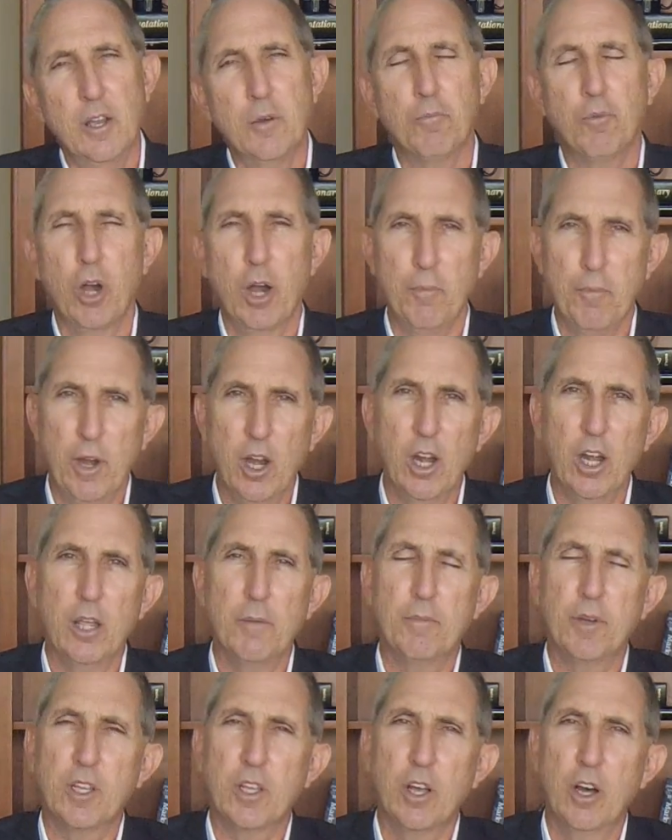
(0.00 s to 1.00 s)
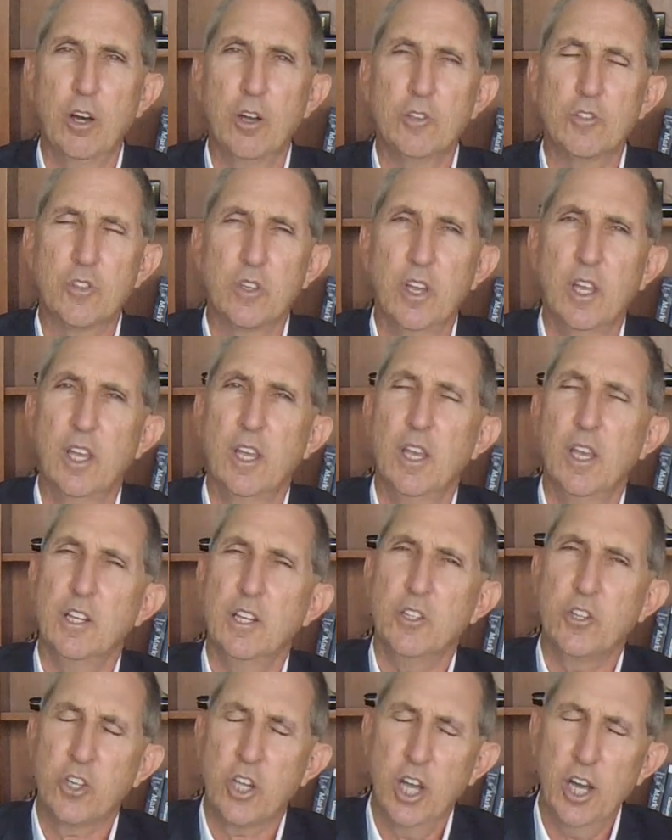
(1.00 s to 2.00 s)
Primarily because
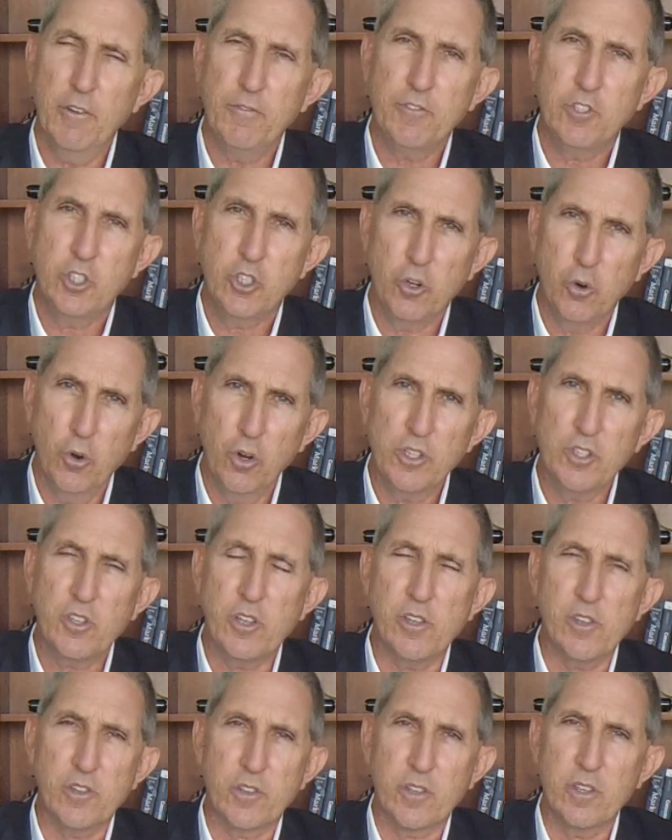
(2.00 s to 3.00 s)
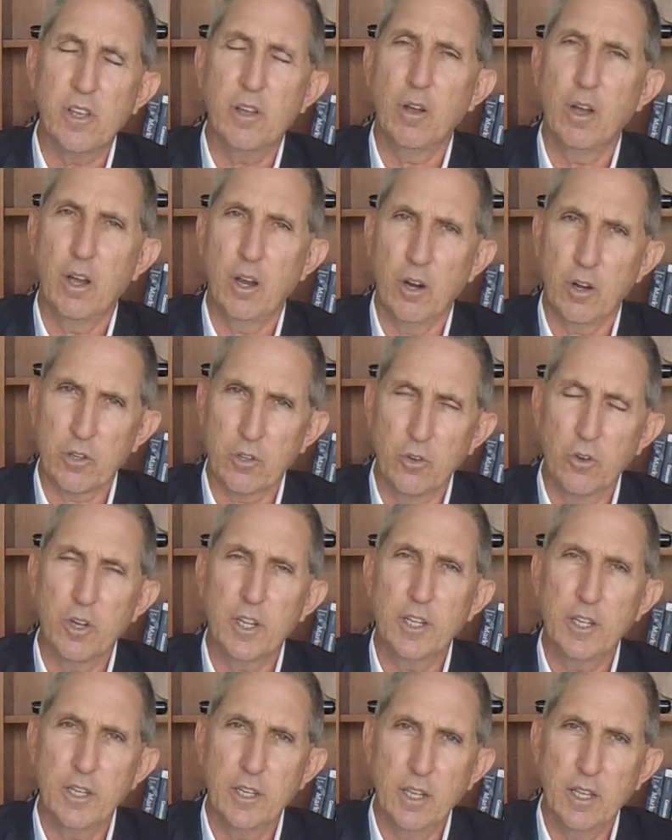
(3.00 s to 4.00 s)
tough choices are
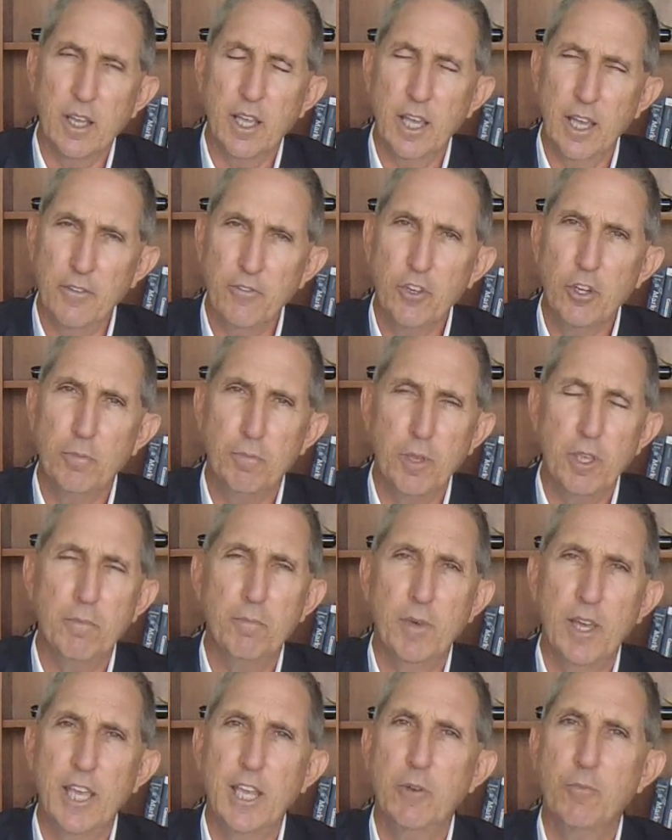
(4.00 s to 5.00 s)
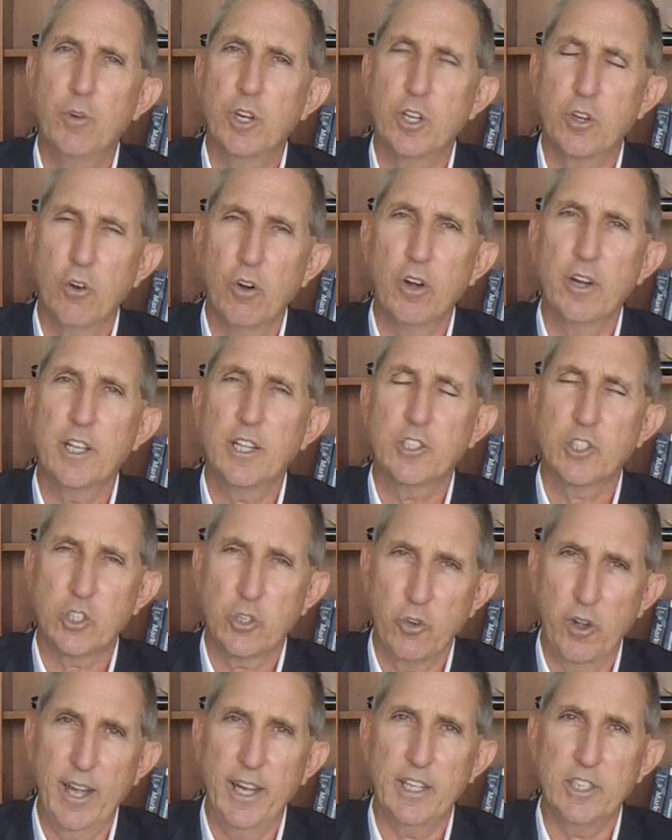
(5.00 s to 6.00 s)
going to have to be made regarding
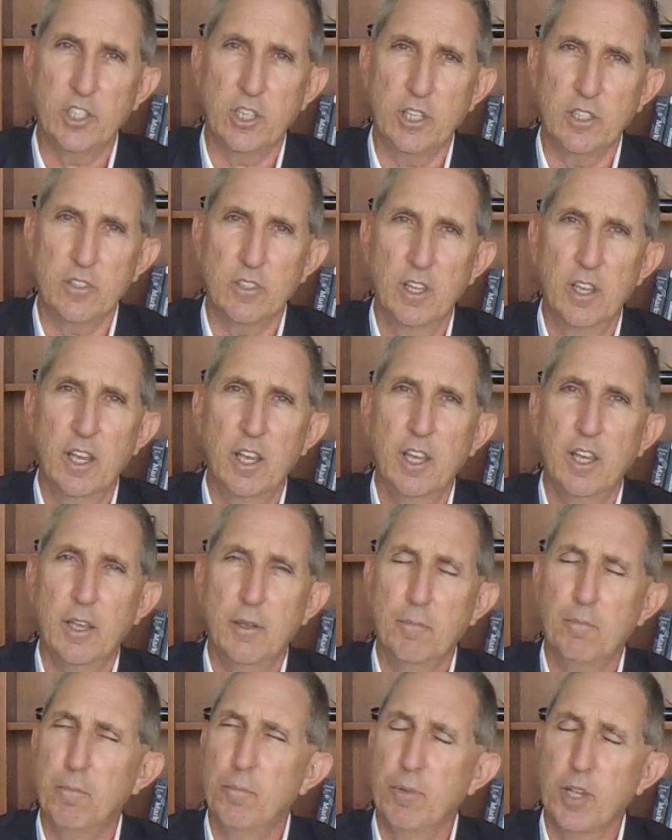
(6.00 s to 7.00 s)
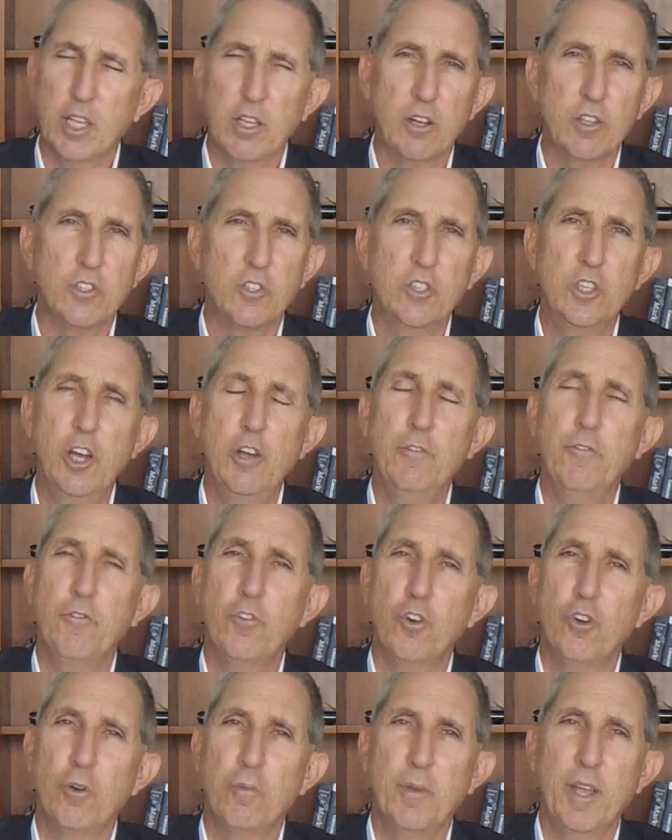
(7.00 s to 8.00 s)
strategies, because no
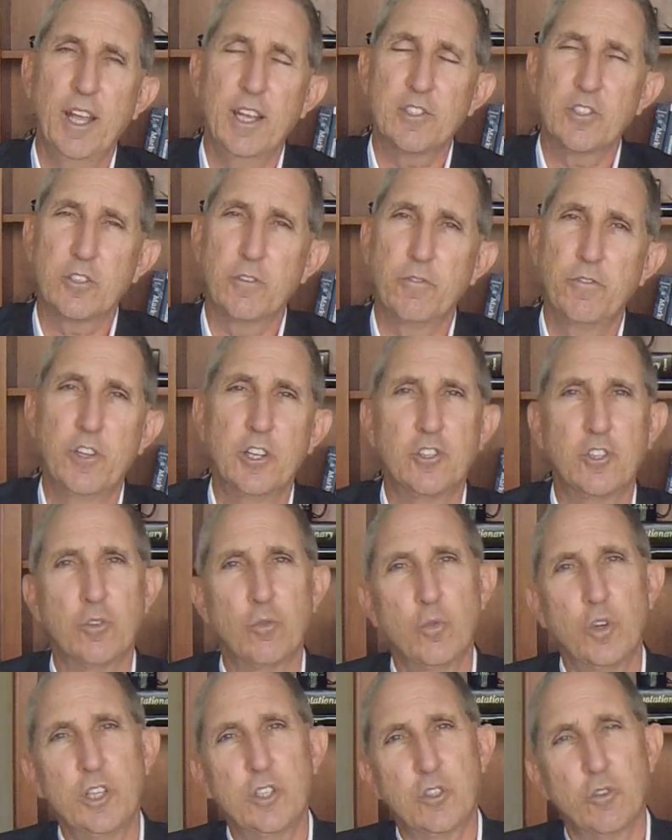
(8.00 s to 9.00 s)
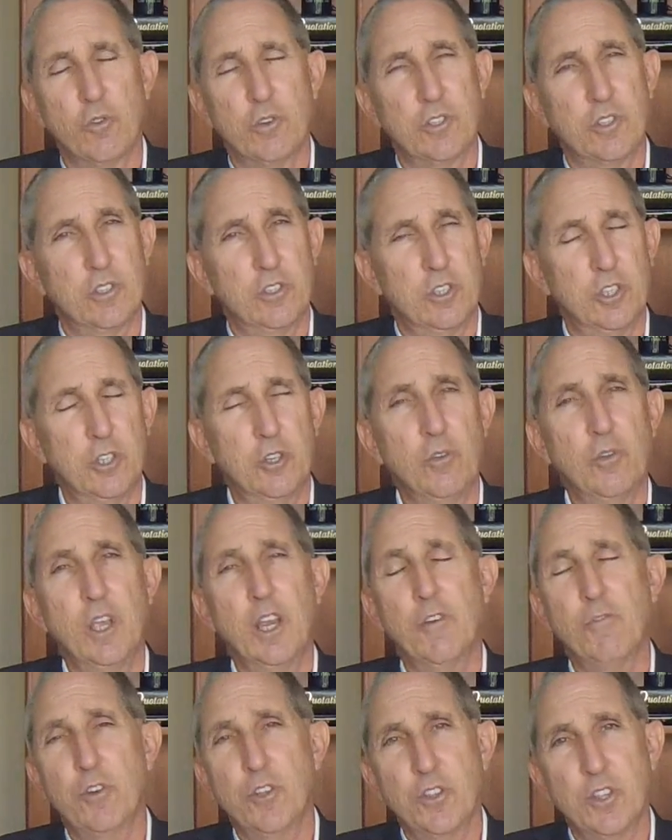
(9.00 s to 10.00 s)
firm has sufficient resources to do
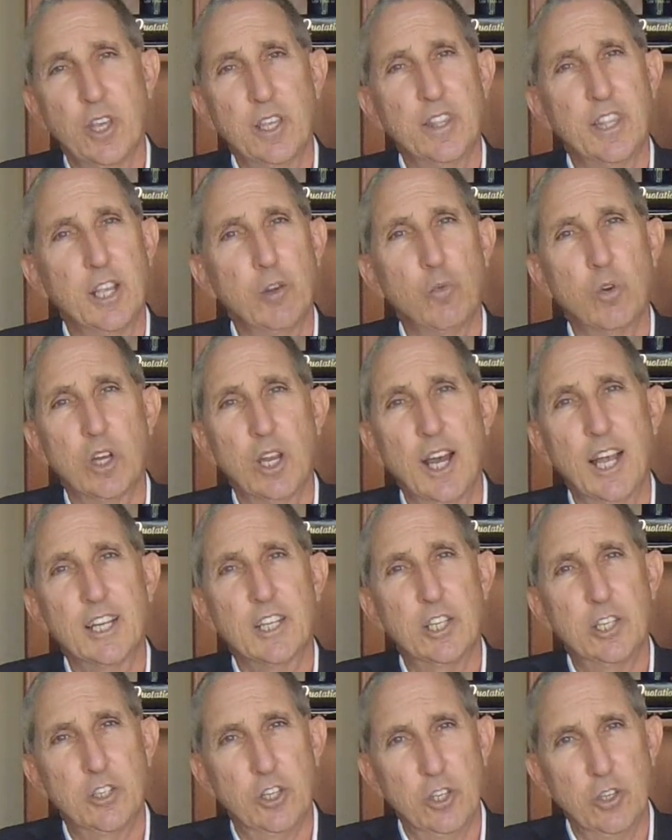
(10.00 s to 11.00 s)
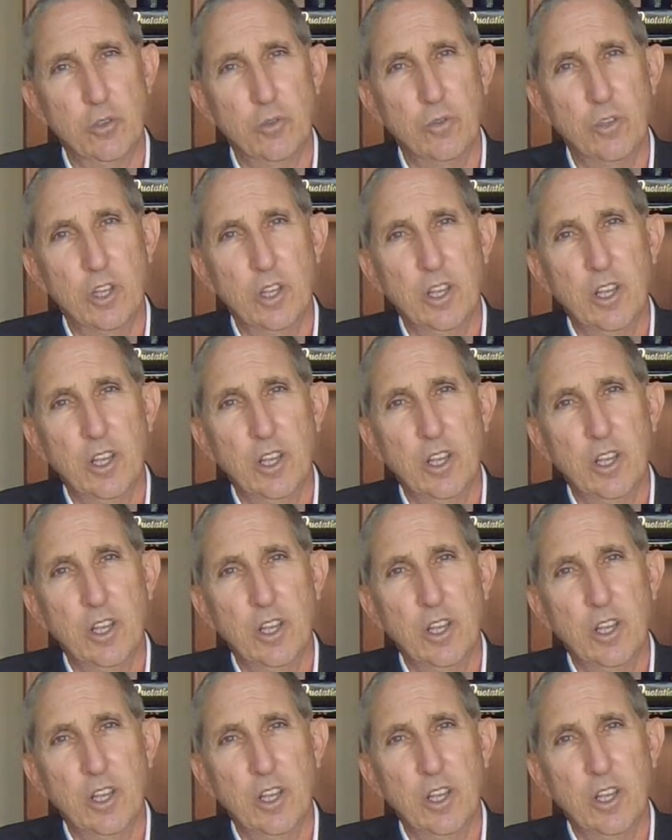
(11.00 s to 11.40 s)
everything they would like to do.